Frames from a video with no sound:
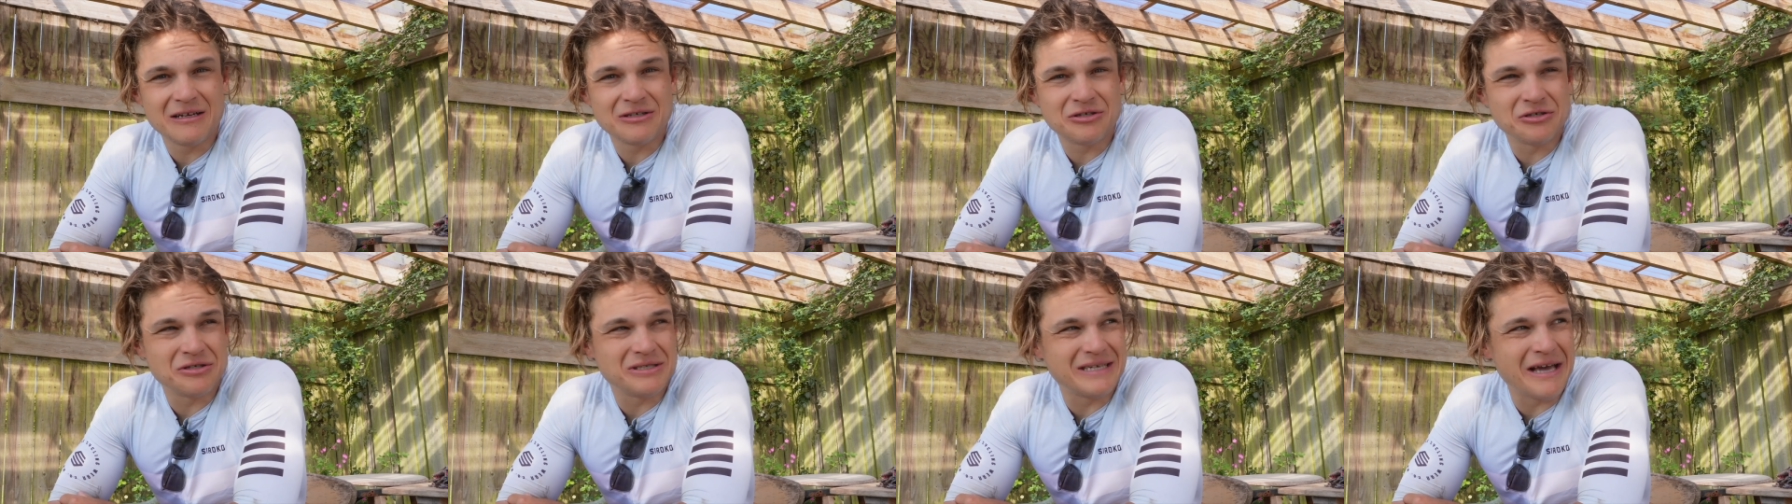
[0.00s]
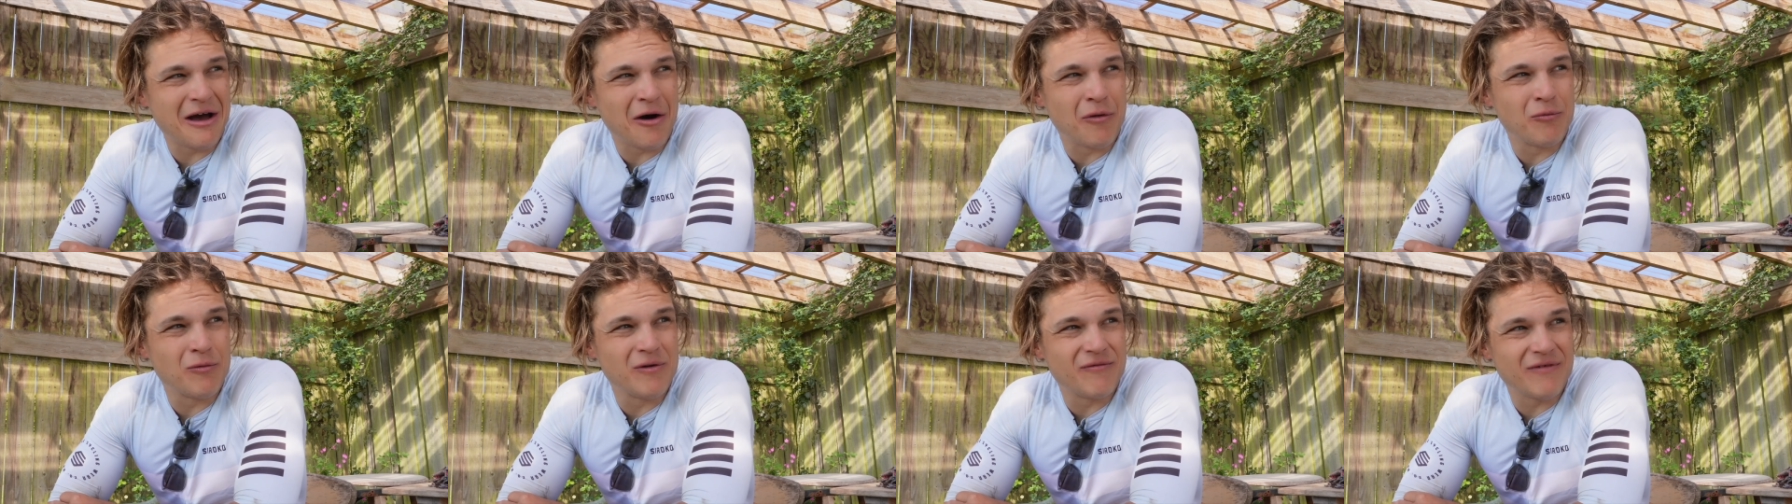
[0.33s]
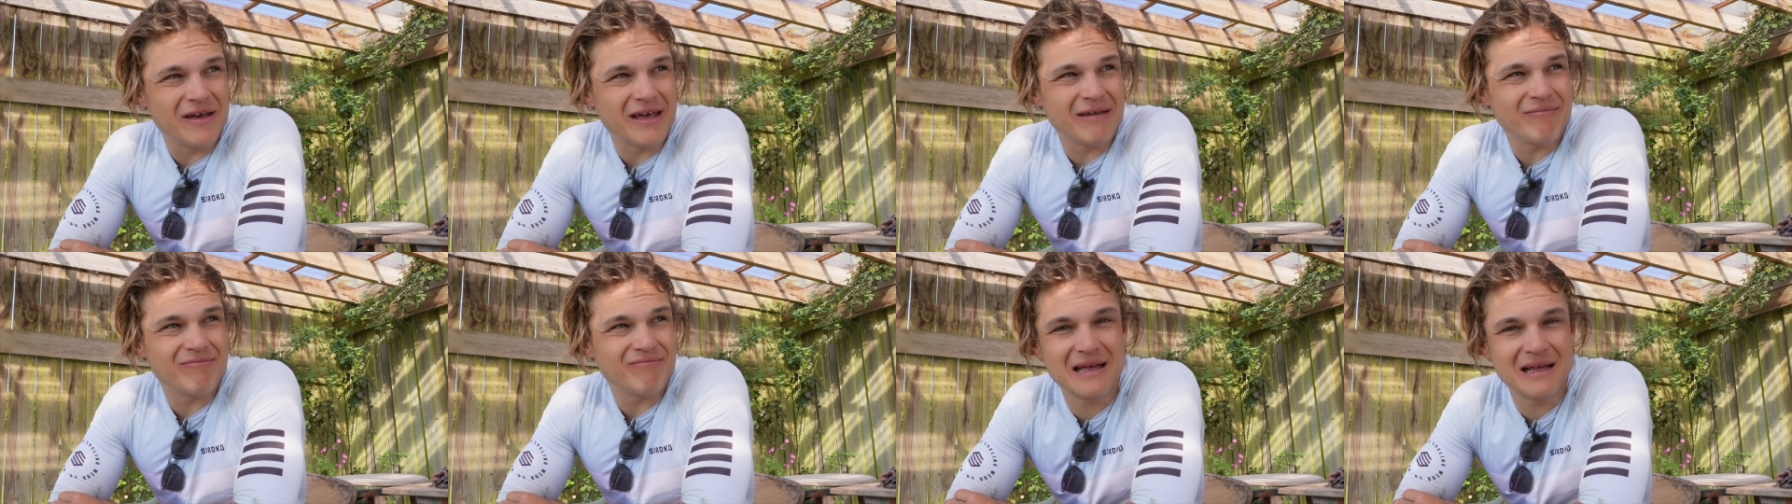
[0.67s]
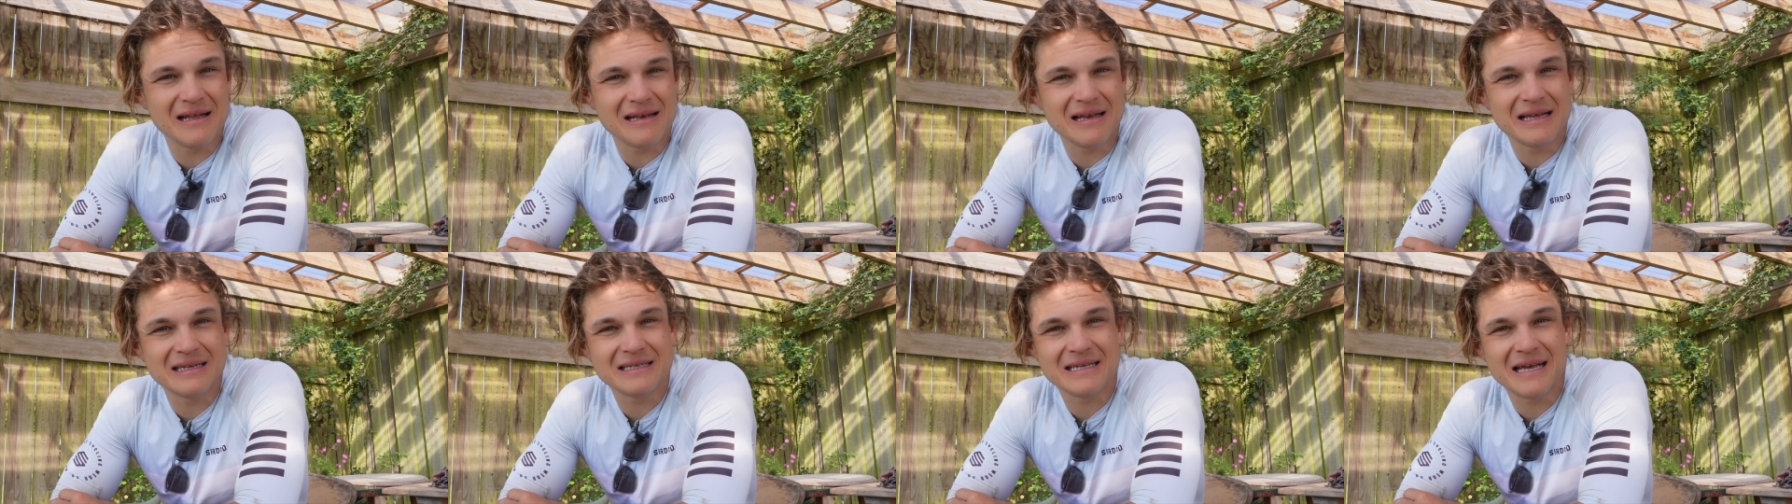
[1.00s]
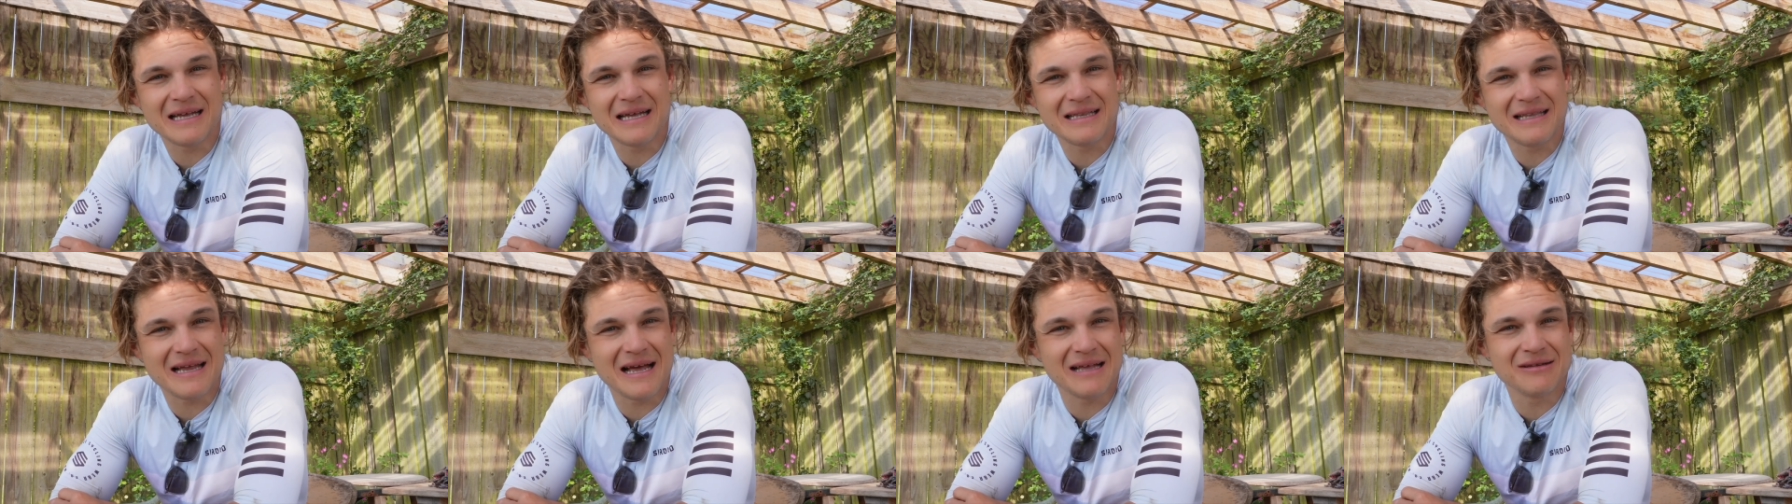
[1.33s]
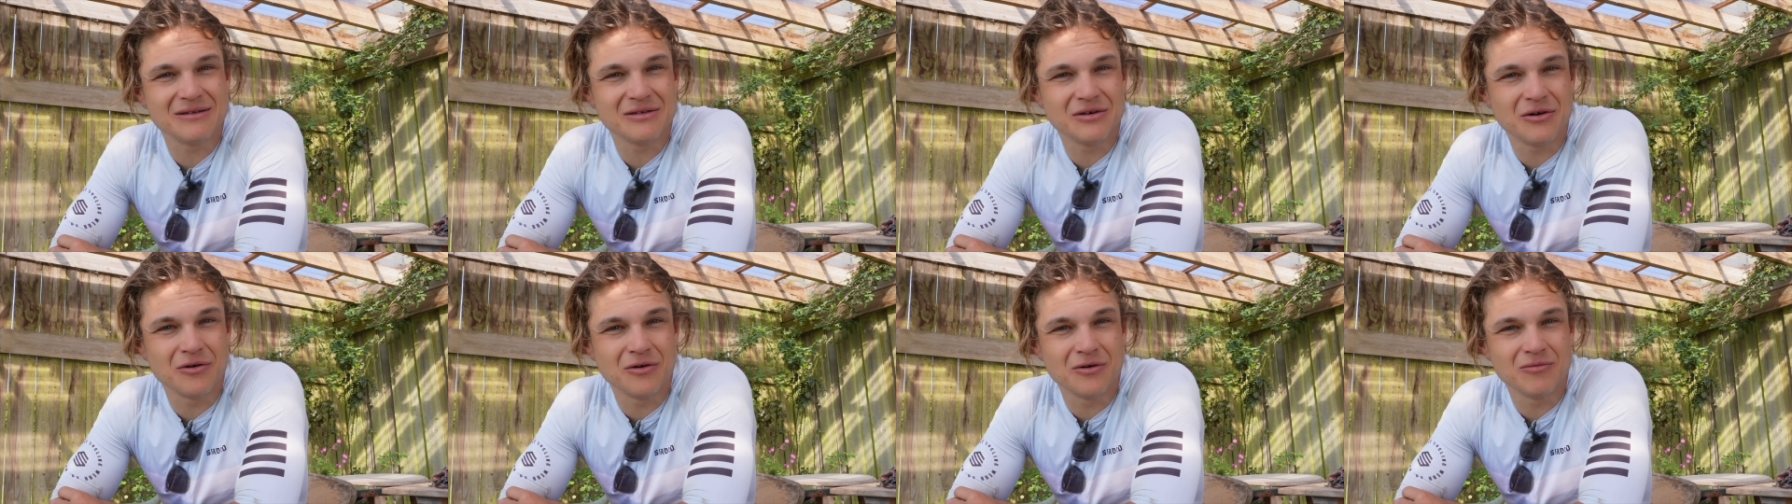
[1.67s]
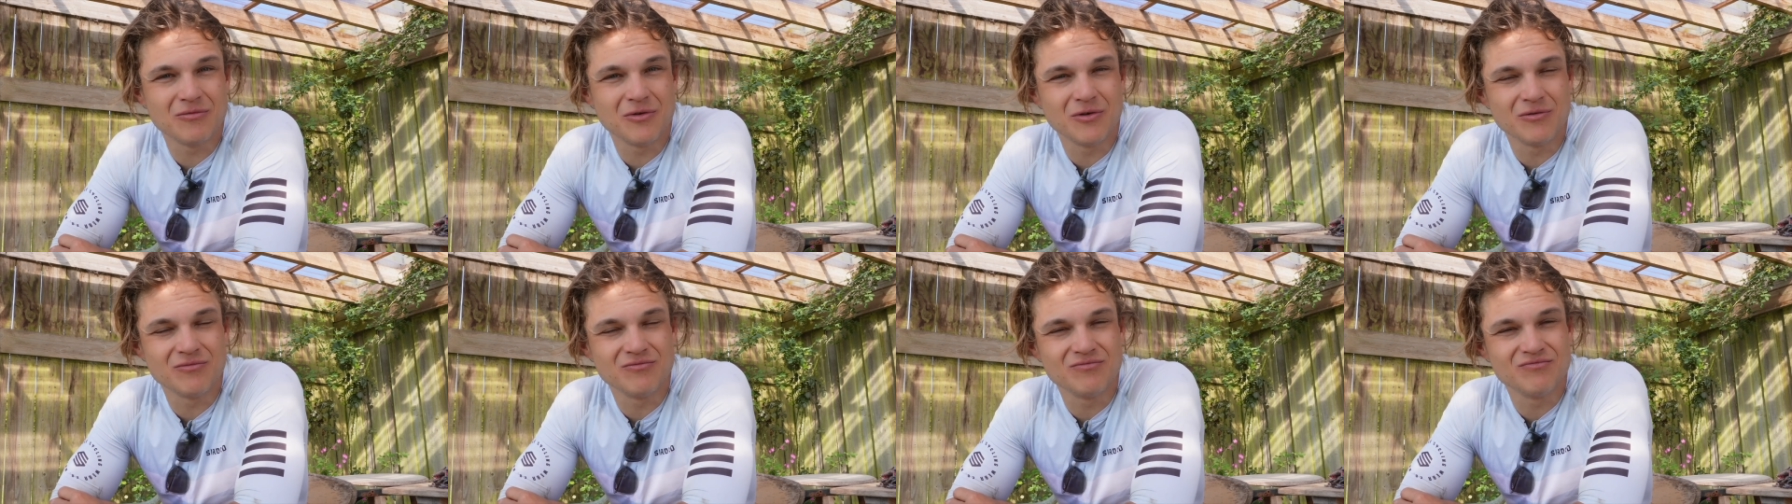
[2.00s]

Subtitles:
just get on with it, and let's get down to Cornwall.